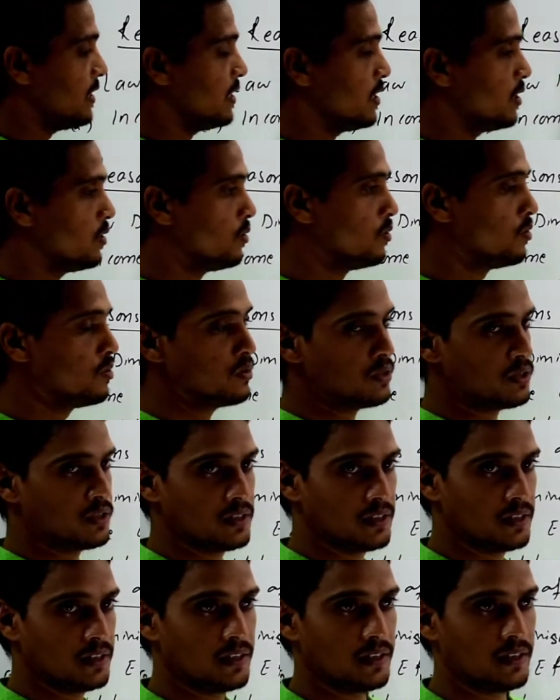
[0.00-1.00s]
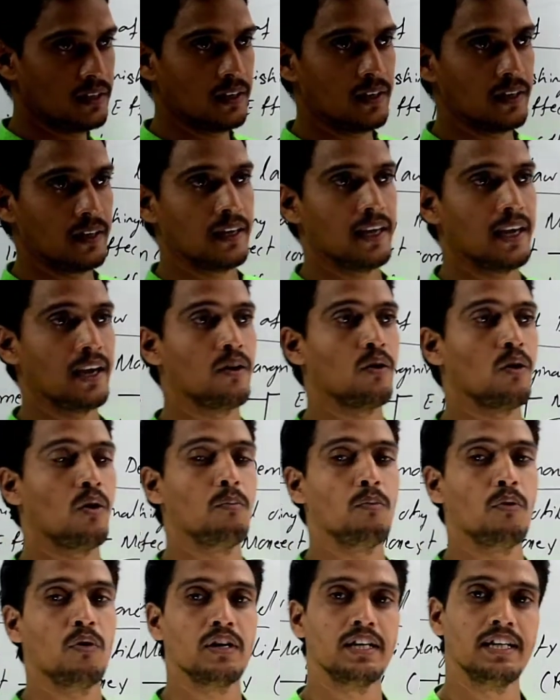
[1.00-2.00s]
use a
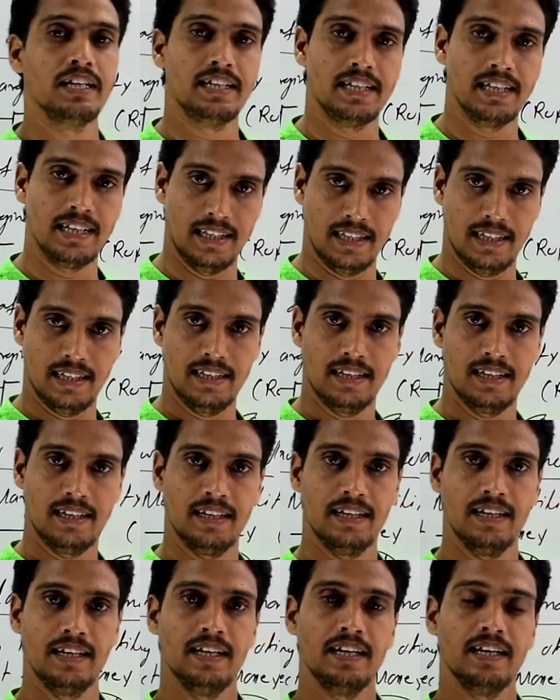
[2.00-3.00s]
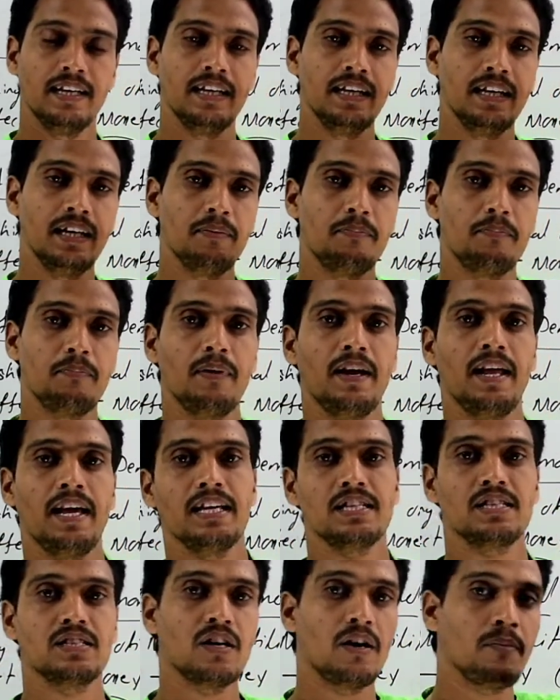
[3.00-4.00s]
commodity in
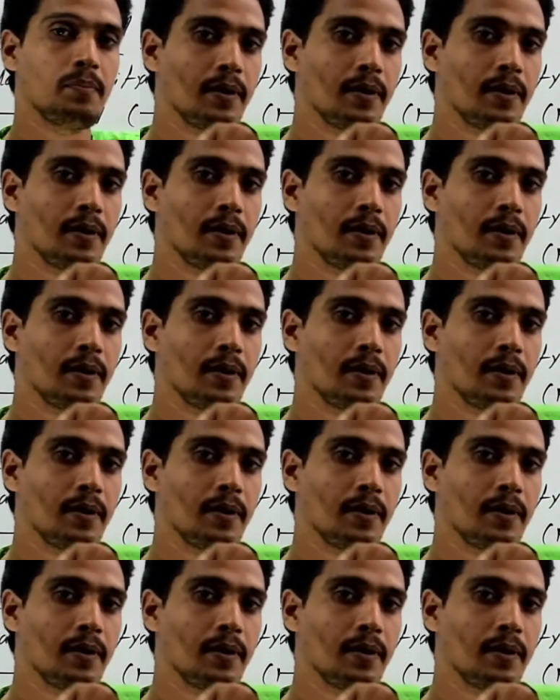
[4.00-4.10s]
place of